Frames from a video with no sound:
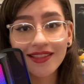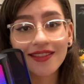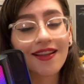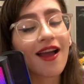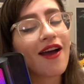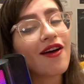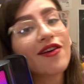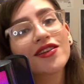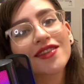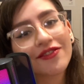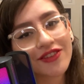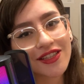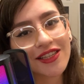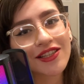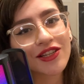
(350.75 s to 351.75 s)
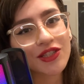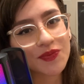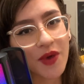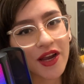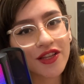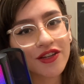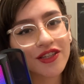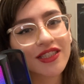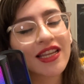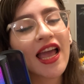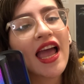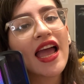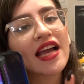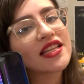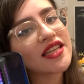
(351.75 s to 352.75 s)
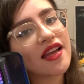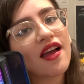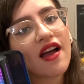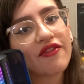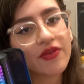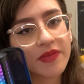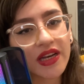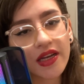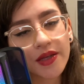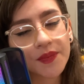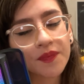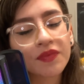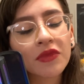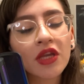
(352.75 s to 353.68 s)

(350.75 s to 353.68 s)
It's like, oh, definitely the spiders, they have a meaning.